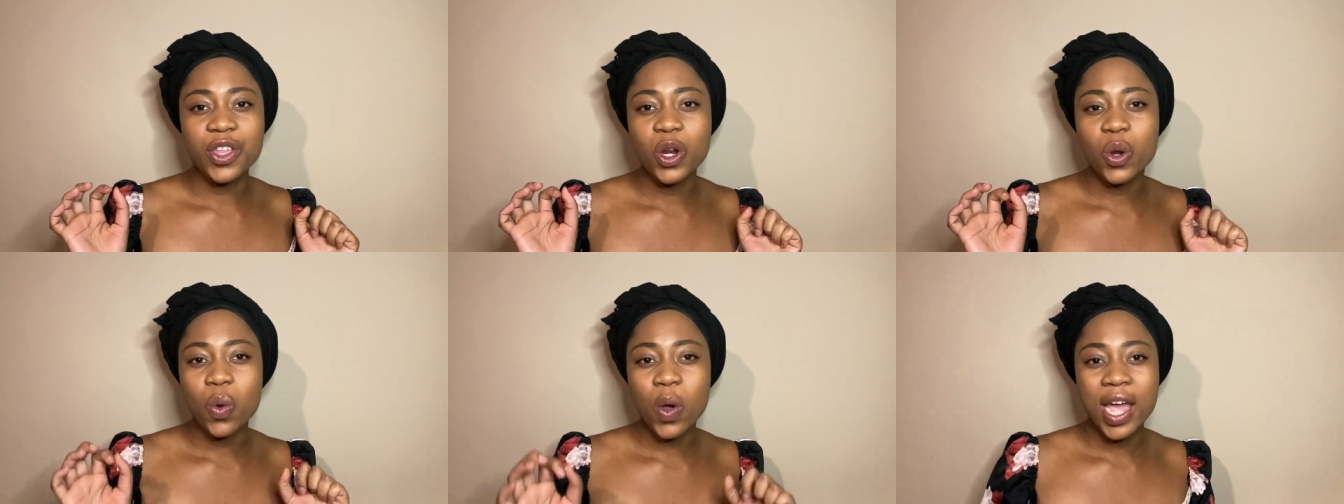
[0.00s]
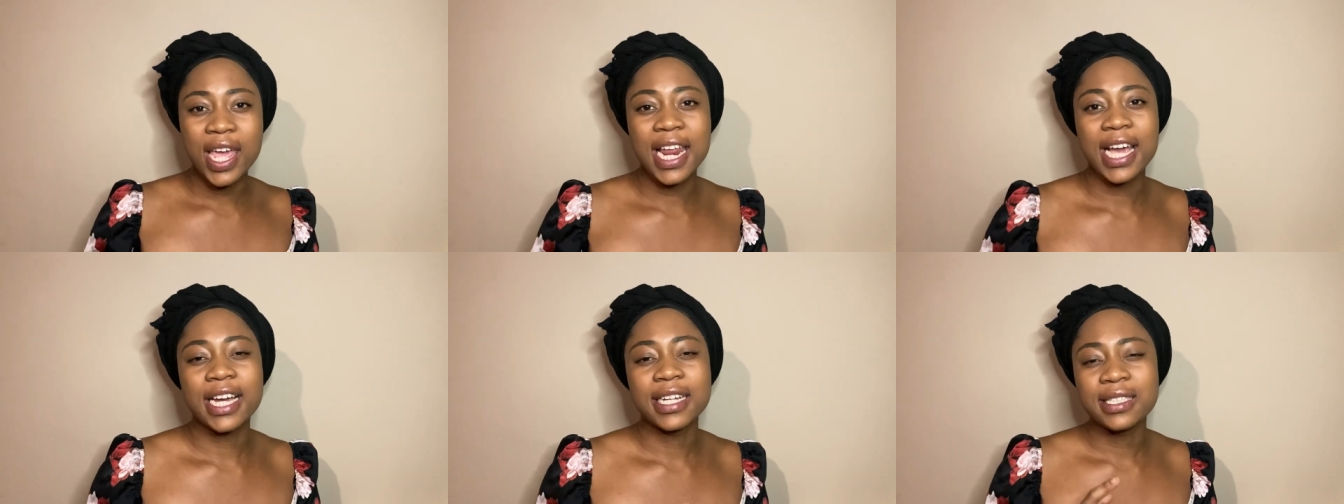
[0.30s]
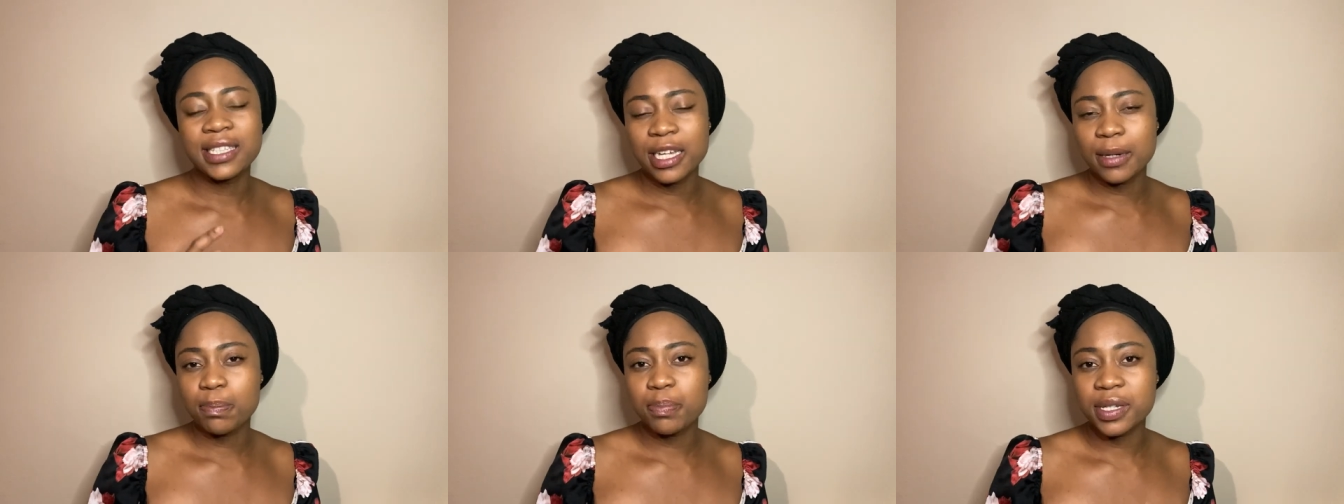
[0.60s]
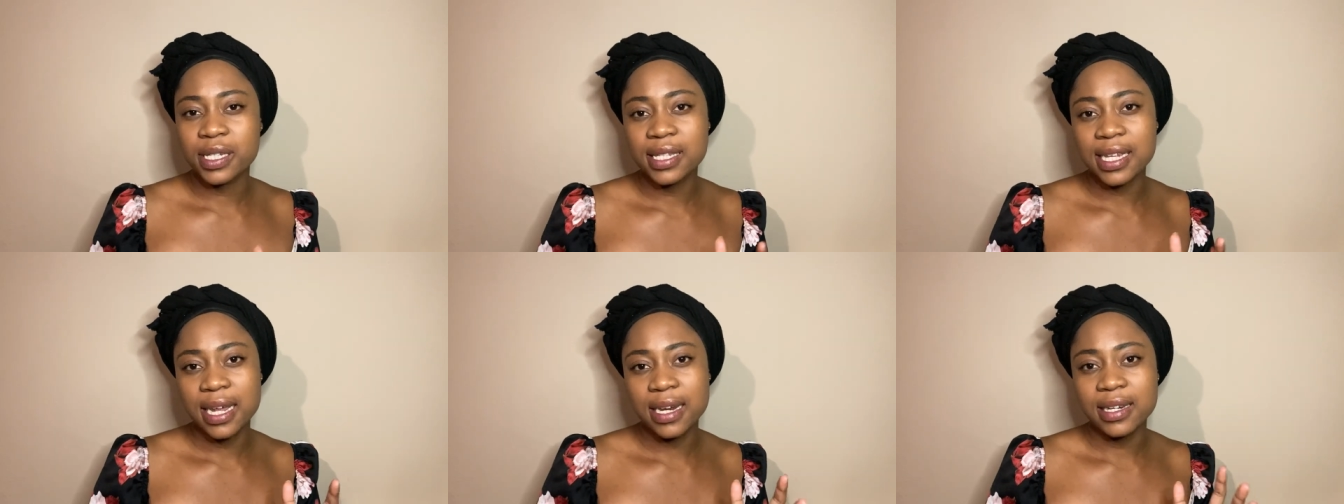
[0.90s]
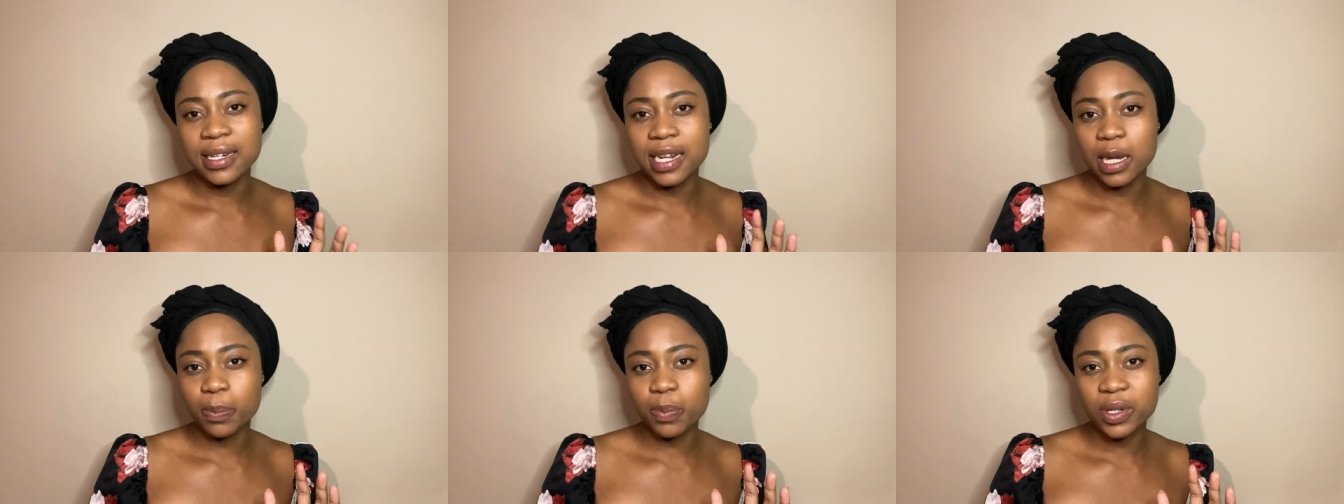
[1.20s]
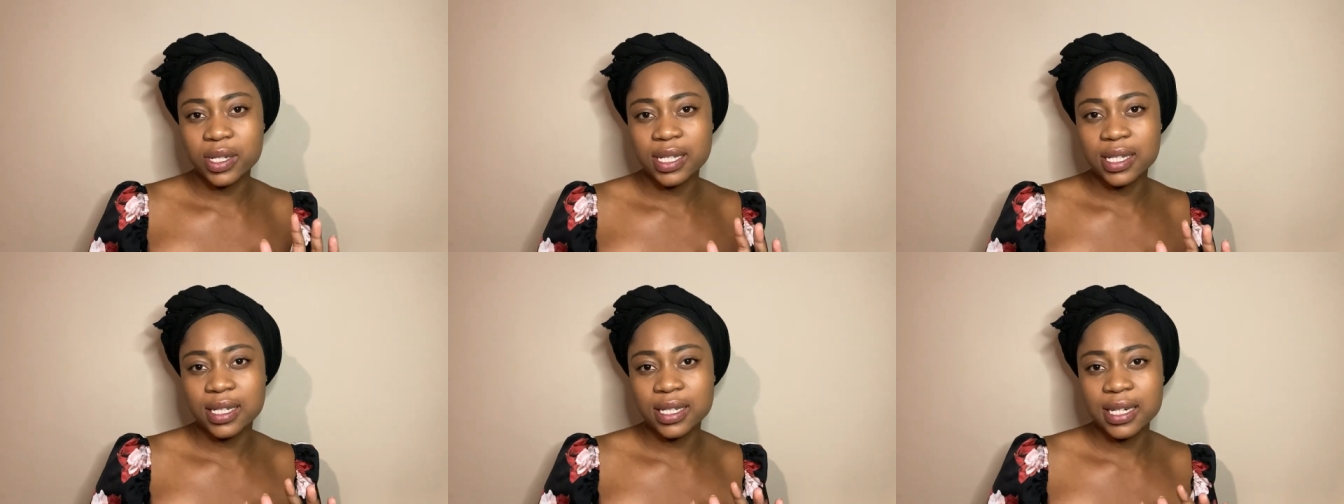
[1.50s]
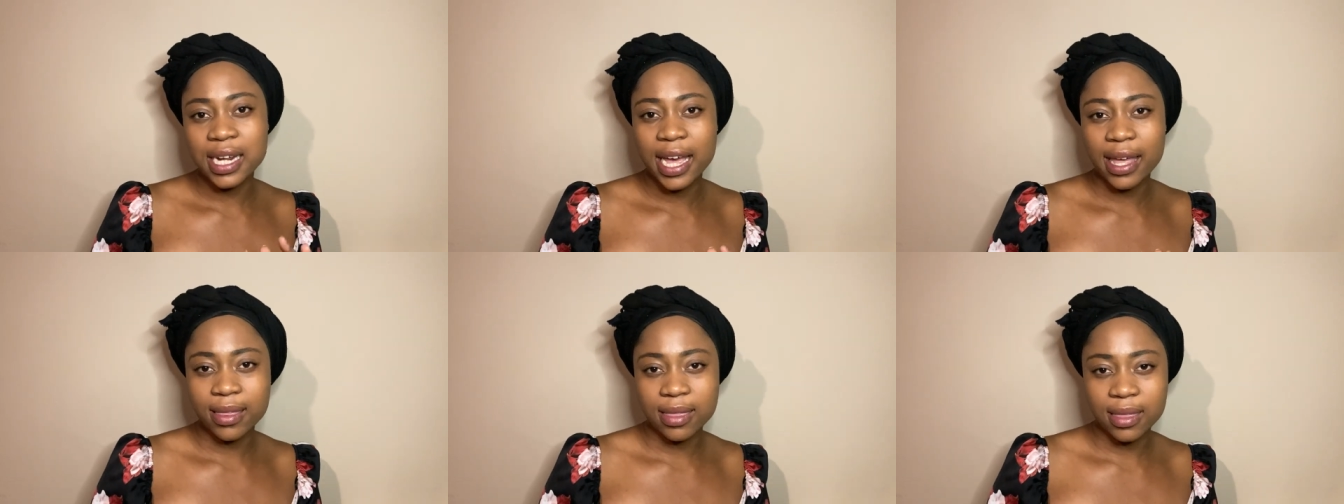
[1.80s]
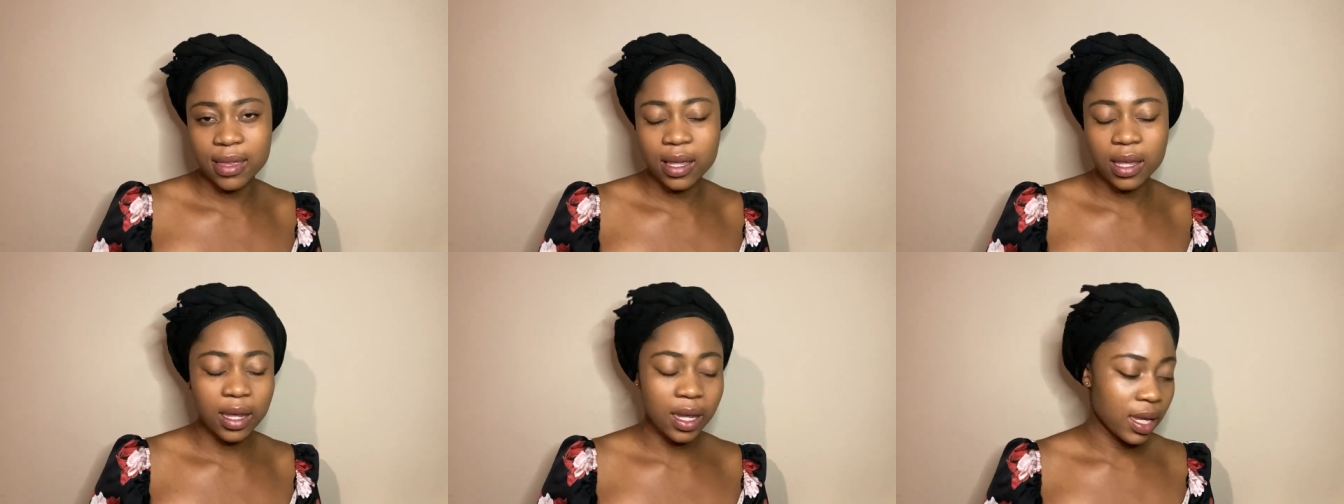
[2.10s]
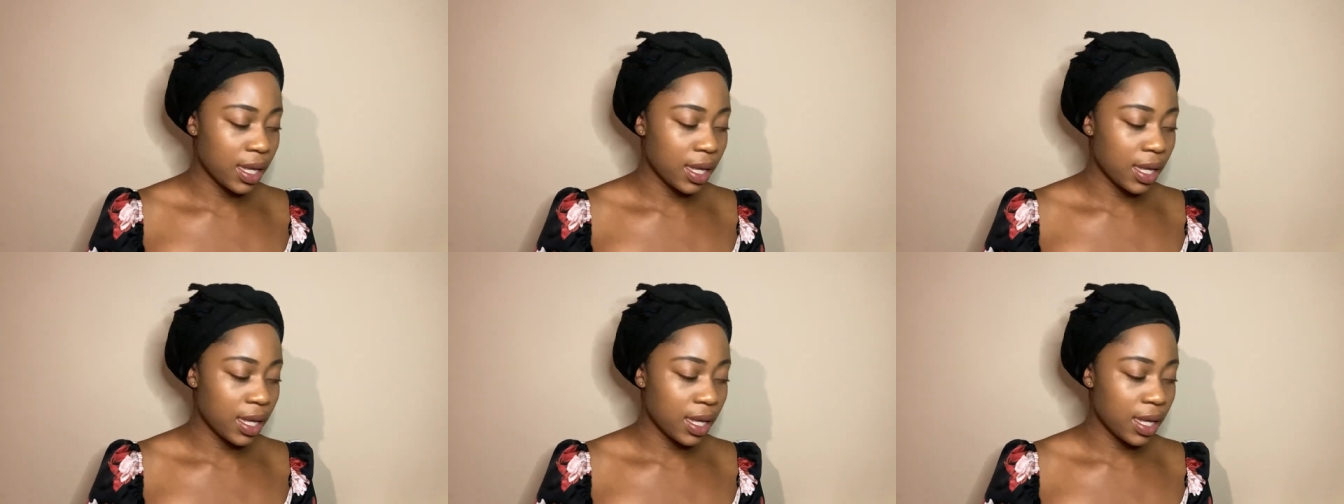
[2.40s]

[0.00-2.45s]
require like a 10% deposit, I think.